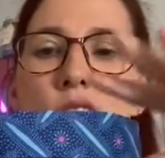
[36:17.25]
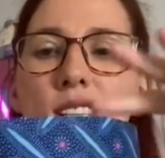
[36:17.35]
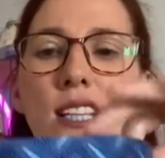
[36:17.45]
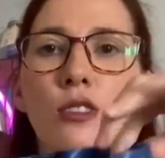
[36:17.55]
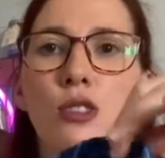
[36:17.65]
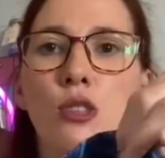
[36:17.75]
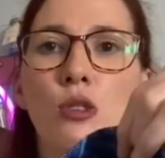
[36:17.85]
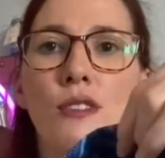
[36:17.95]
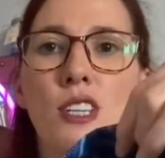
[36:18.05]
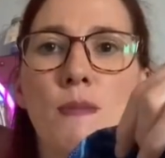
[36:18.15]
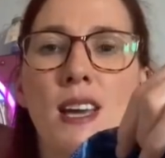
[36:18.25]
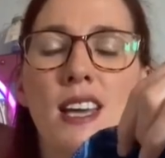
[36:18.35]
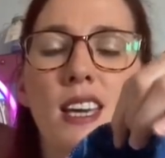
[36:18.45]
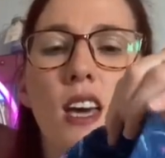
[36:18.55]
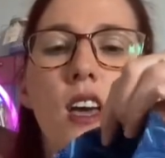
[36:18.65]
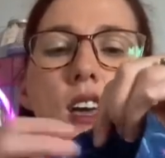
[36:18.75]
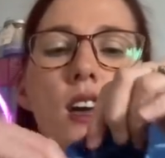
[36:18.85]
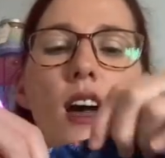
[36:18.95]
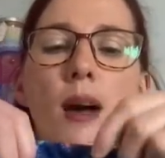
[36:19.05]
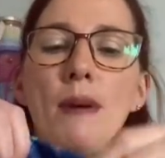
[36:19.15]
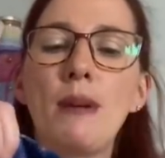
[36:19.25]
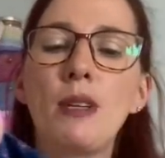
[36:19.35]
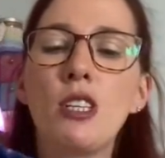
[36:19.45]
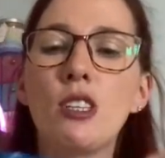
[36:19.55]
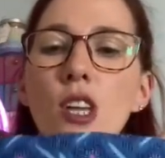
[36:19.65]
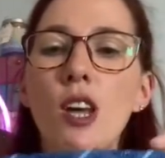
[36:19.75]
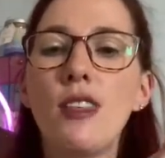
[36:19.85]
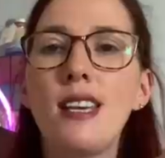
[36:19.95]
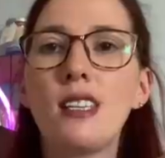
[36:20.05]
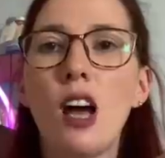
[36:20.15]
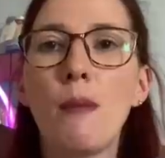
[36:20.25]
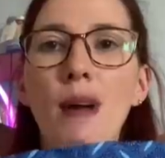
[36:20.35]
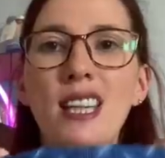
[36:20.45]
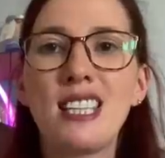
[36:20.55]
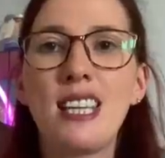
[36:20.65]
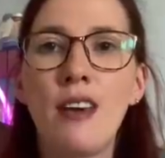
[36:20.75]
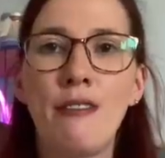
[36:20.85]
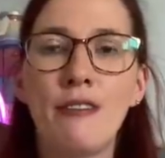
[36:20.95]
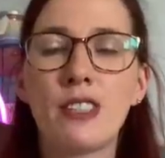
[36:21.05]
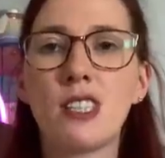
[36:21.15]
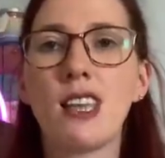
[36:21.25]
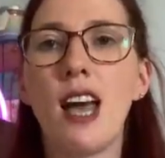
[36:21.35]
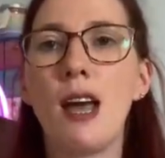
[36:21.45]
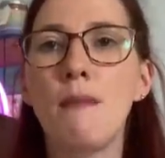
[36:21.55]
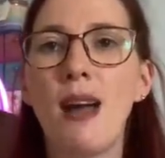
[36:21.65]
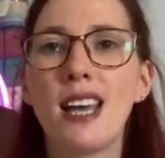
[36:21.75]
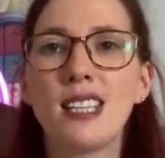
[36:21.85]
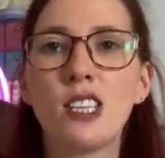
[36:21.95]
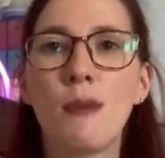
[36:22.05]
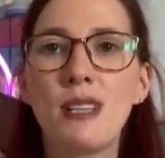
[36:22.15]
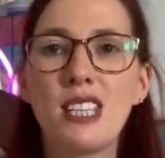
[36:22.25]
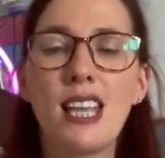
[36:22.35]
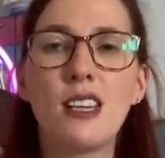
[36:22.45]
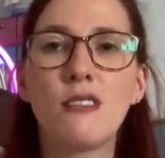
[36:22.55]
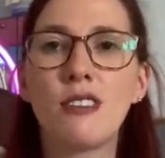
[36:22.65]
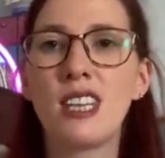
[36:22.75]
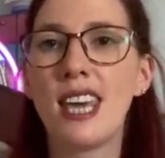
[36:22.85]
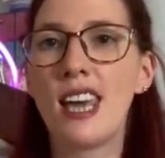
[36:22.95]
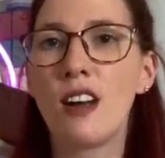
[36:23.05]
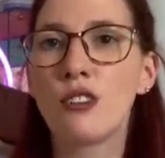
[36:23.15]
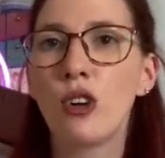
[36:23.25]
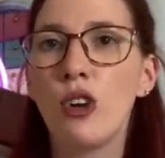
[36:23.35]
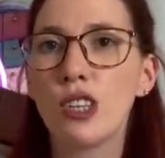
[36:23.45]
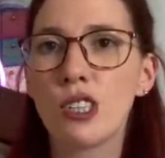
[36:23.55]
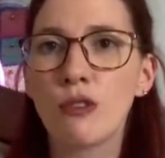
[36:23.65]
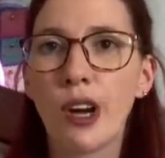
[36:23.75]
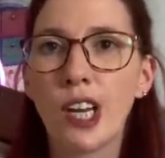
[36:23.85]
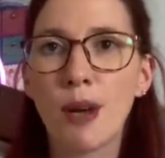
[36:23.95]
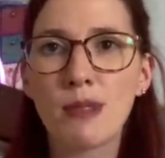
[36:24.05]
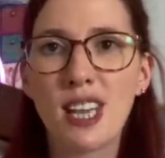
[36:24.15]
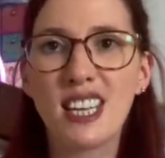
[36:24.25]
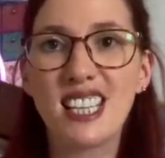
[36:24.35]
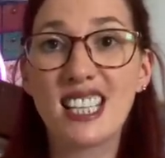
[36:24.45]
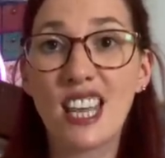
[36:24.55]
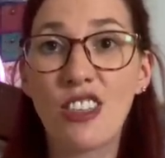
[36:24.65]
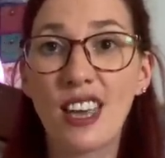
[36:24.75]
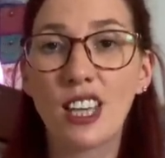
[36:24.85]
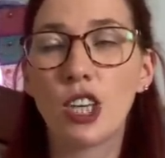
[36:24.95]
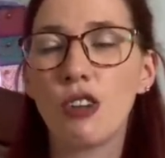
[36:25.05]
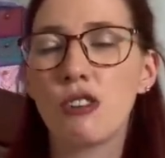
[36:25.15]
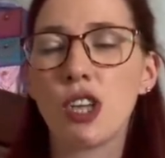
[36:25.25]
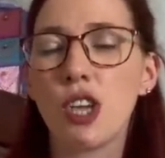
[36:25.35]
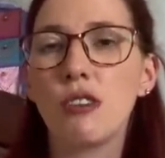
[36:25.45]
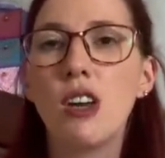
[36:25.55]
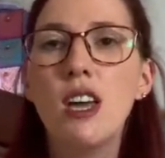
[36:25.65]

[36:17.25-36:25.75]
So it's a little storage bag. And I'm going to sew these up as gifts. As it's coming to the end of the year, I've got lots of grown-ups that I need to say thank you to.